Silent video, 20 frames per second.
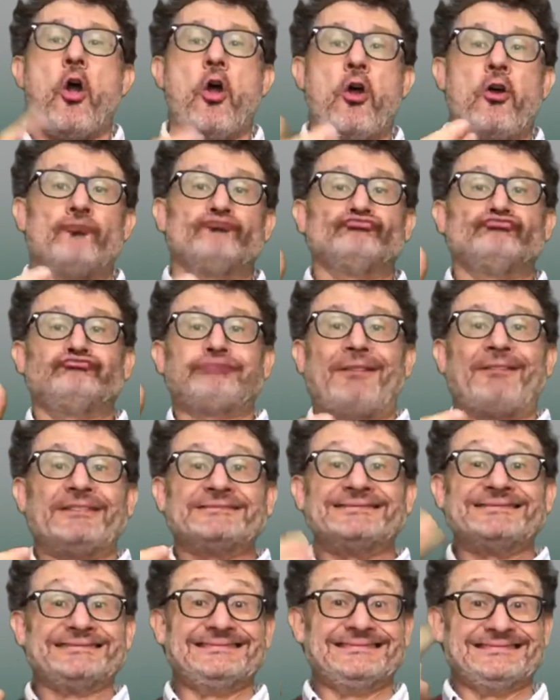or we're talking
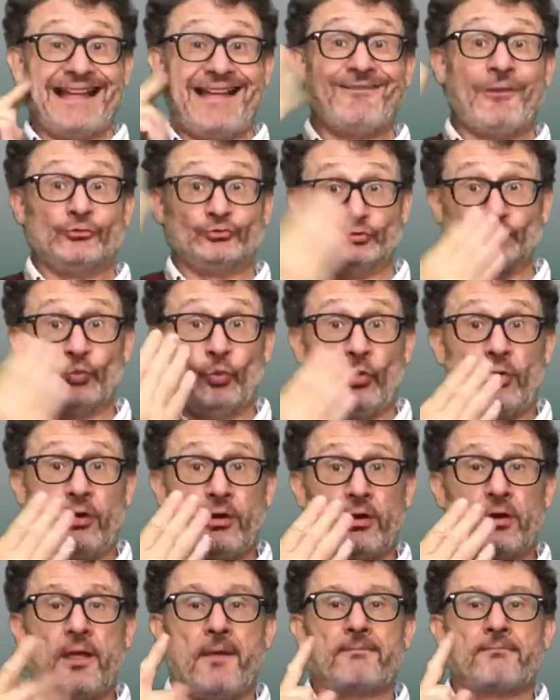about in previous deaf
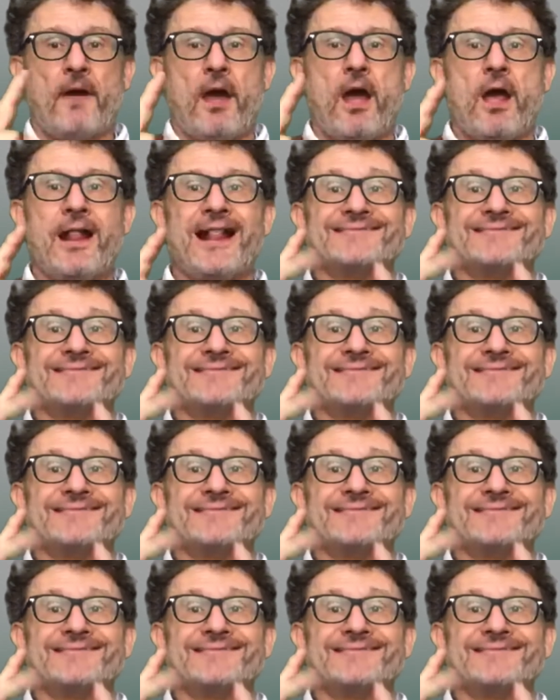schools,